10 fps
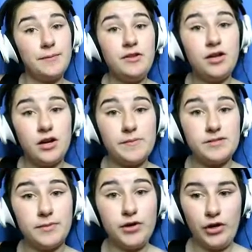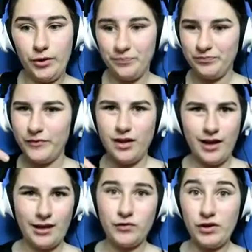I'm curious how you decide who you're going
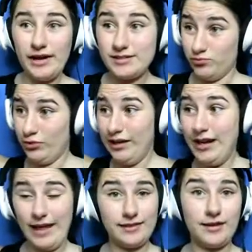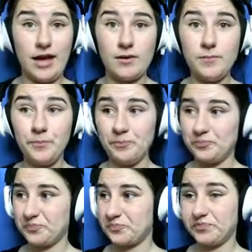to marry off yet. Of course, it must be hard
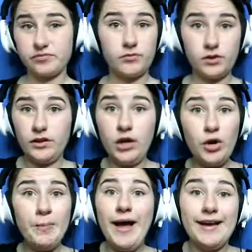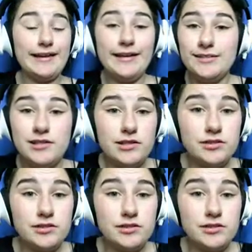with those lovely ladies to choose from.